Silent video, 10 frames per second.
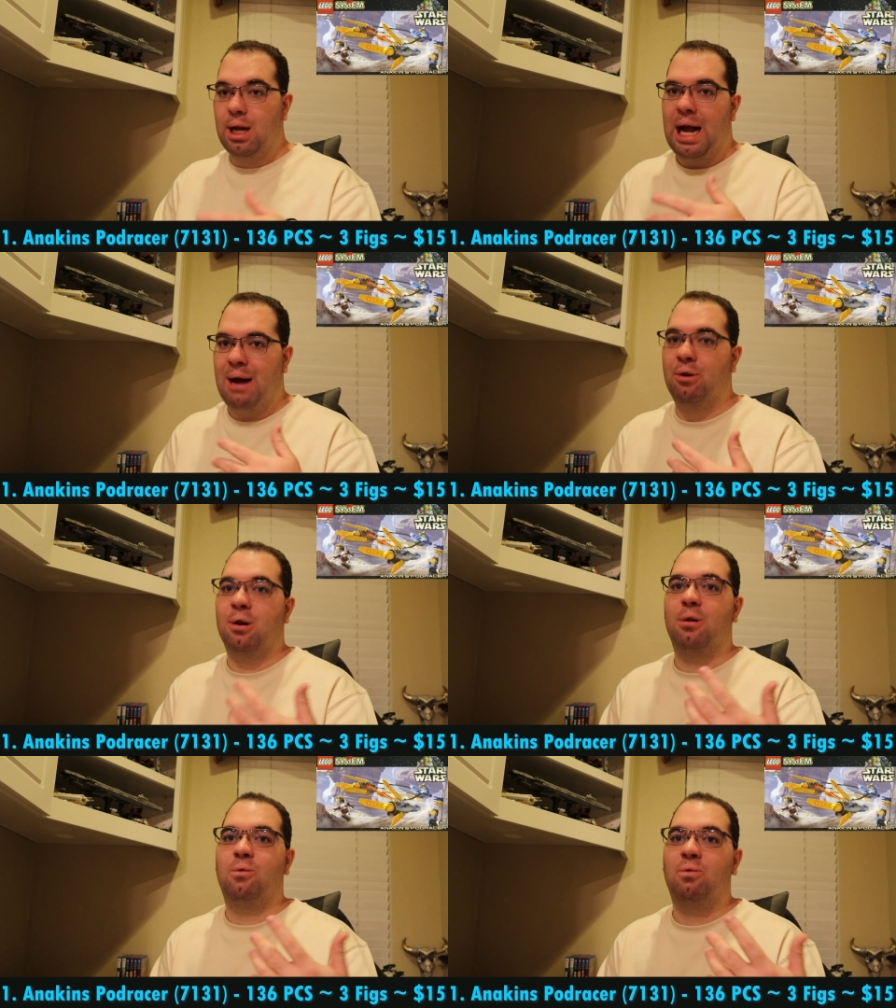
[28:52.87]

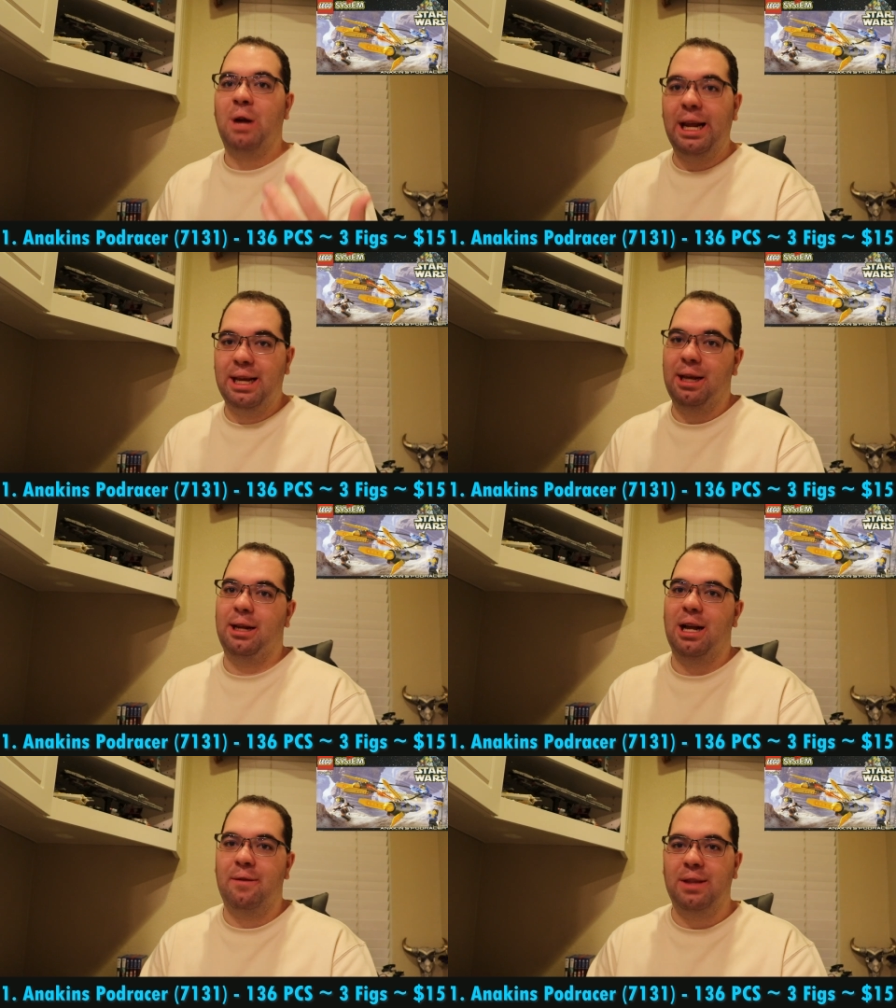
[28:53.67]
our
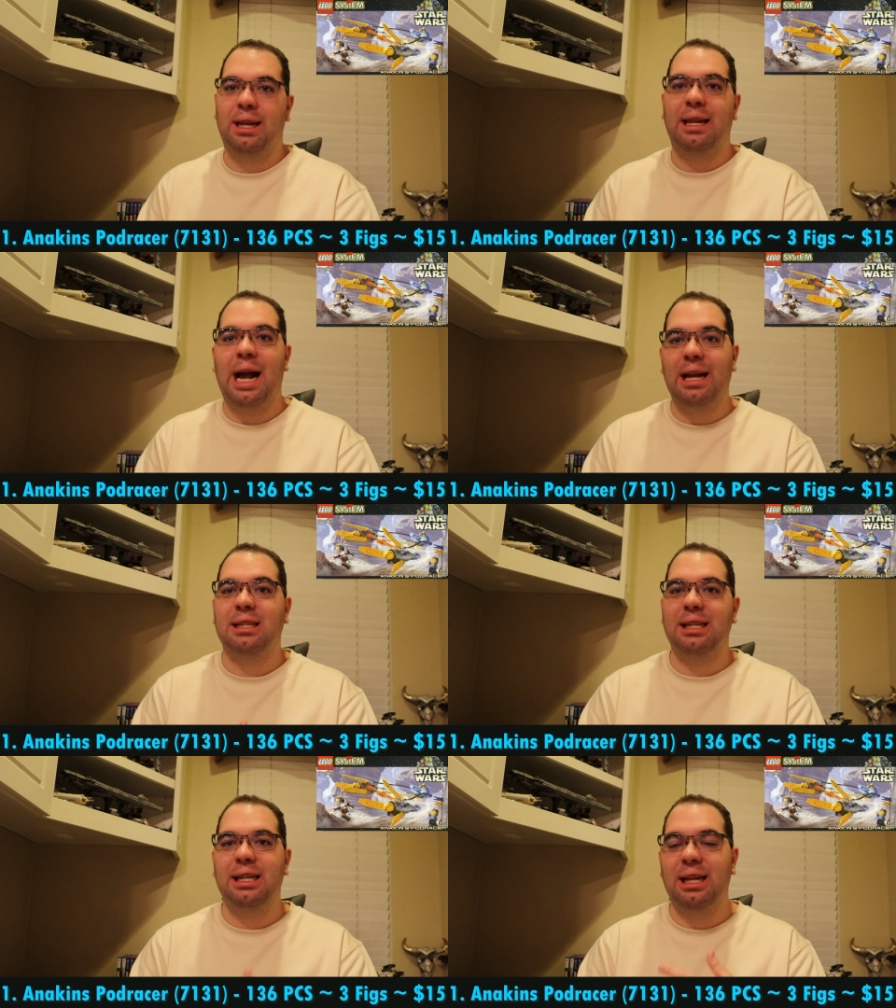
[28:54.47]
ranking of the
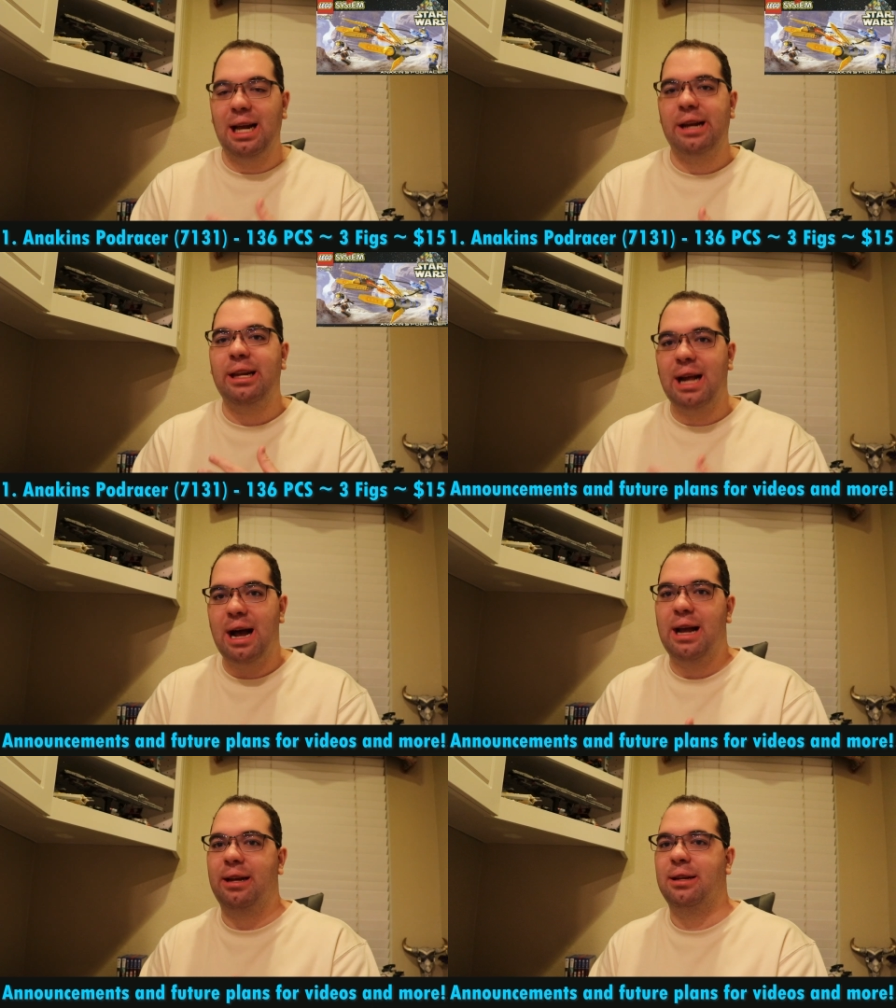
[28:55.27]

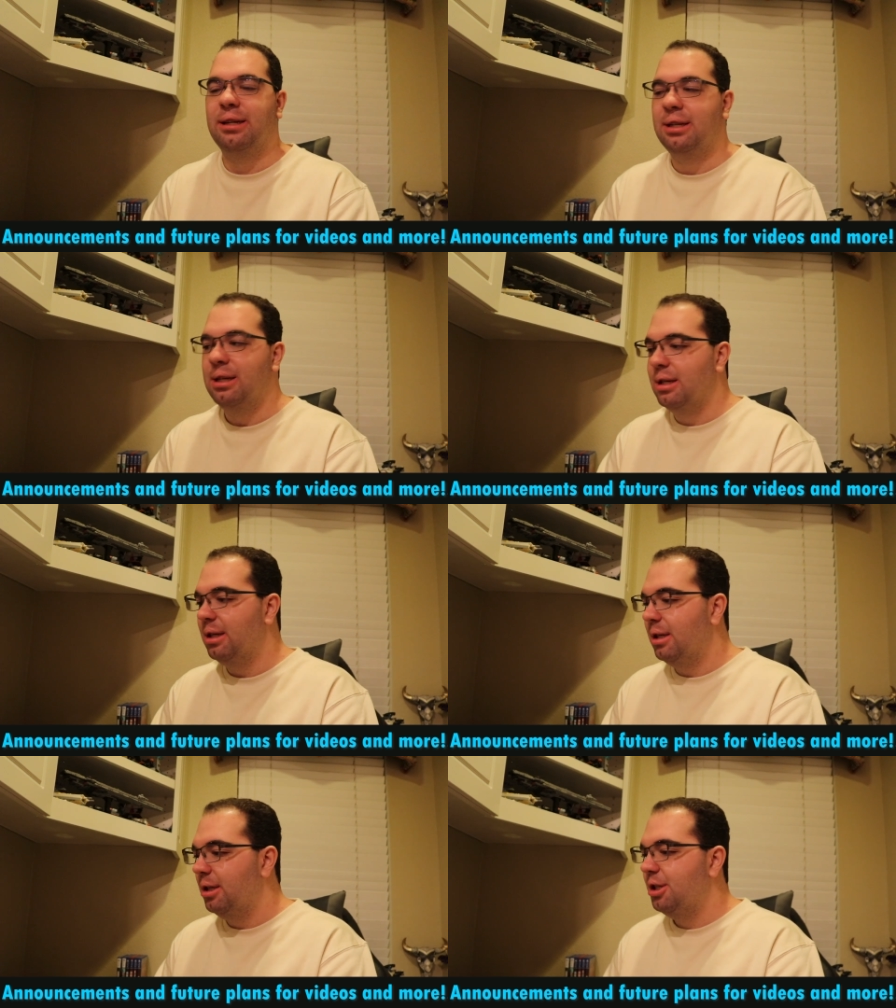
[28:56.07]
1999
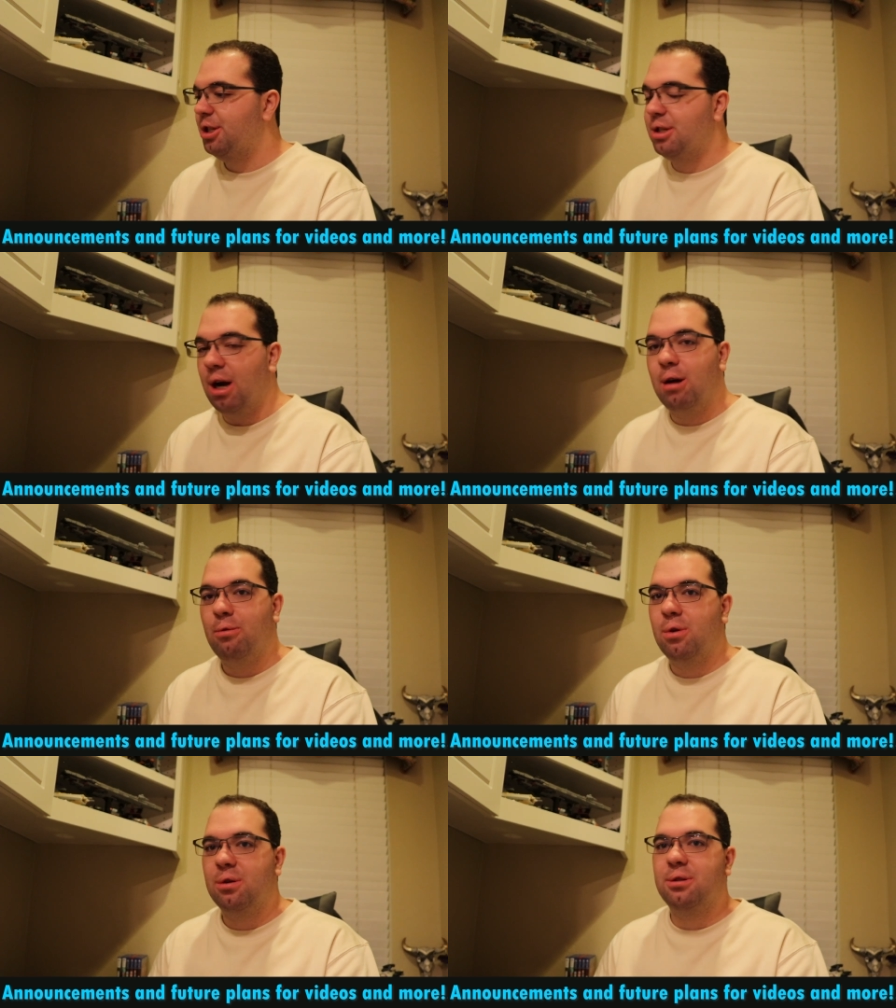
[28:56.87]
Star
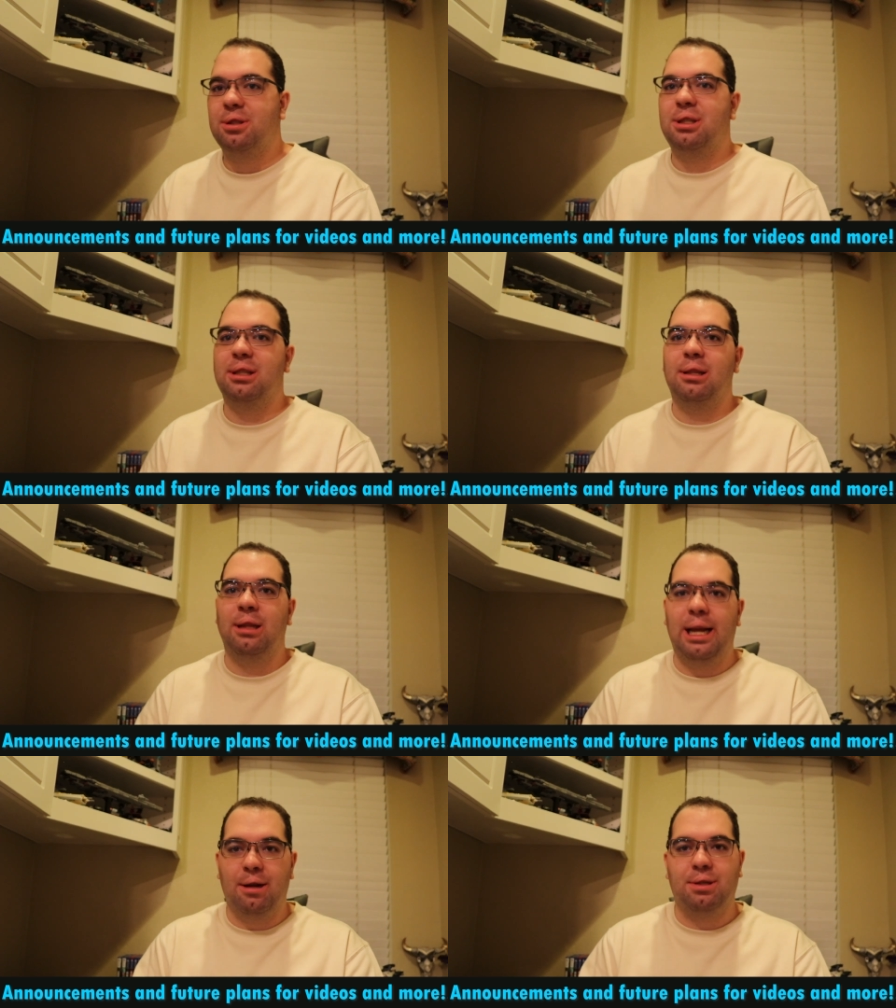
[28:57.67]
Wars
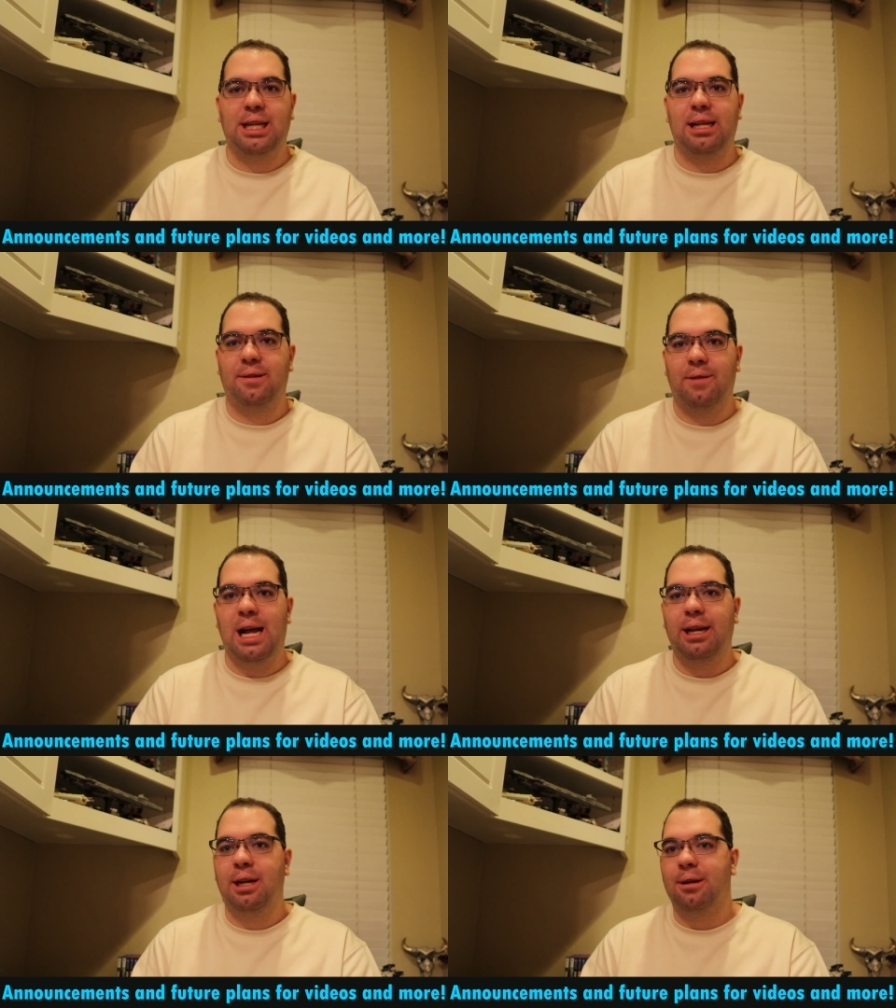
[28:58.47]
Lego sets for
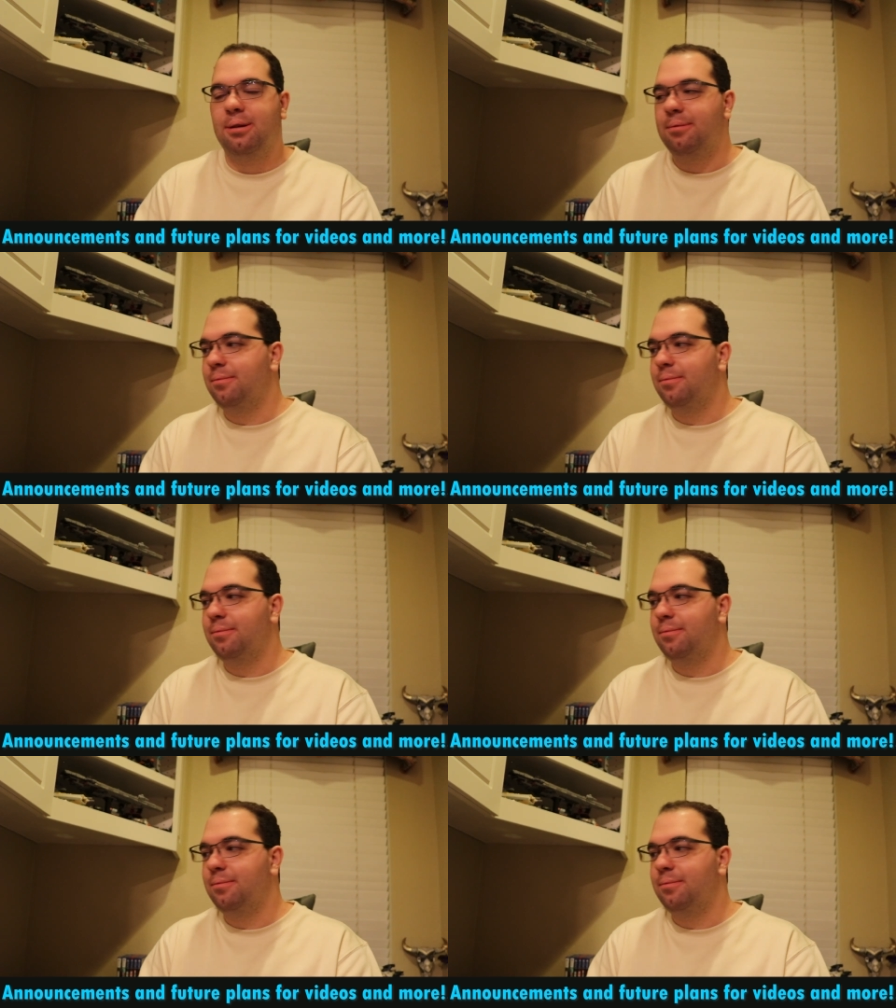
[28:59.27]
that year.